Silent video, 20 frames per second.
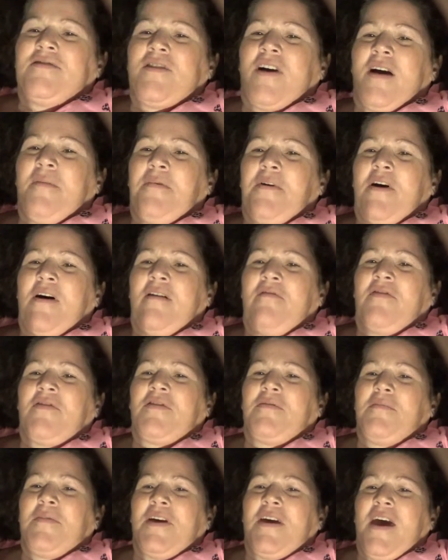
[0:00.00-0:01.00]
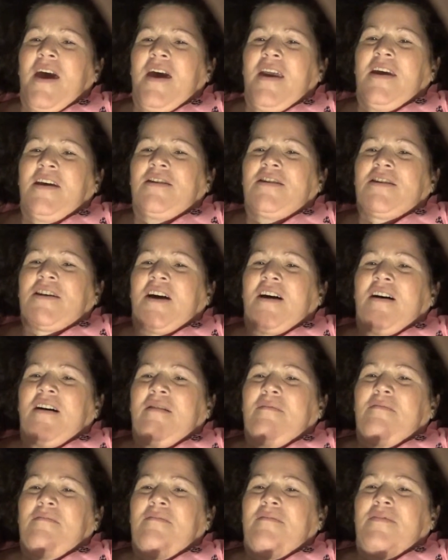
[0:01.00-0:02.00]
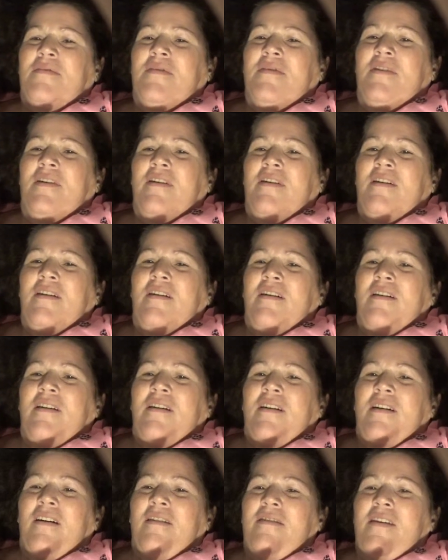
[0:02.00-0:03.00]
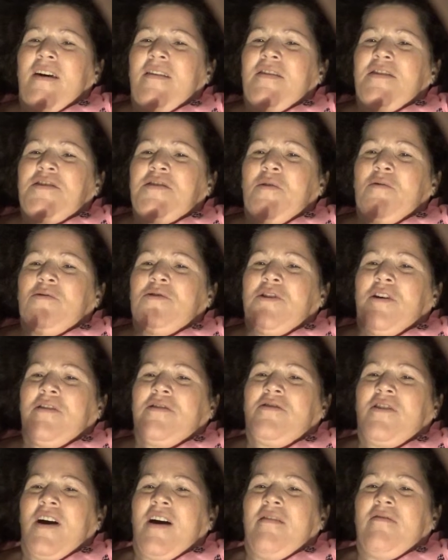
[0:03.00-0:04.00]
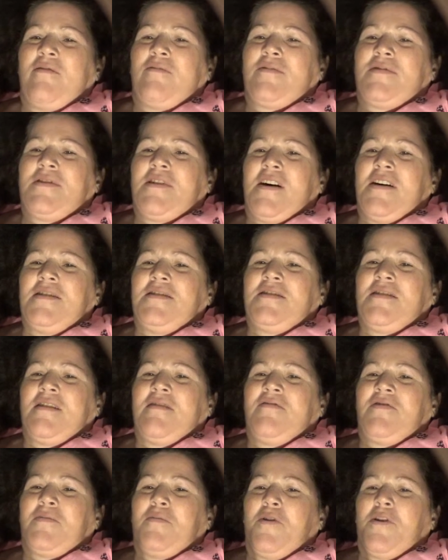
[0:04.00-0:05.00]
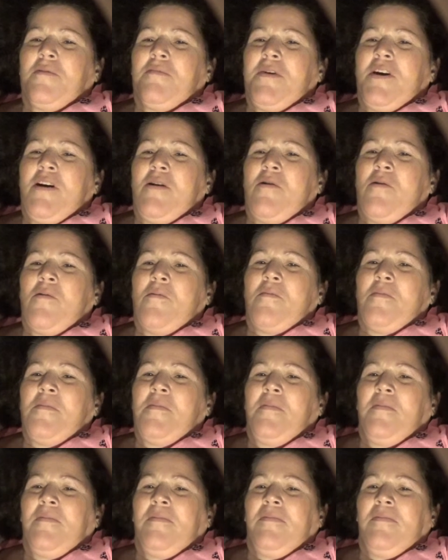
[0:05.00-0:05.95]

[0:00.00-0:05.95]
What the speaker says: drop it off at the mechanic shop, and then the tow truck driver was nice enough to bring me home.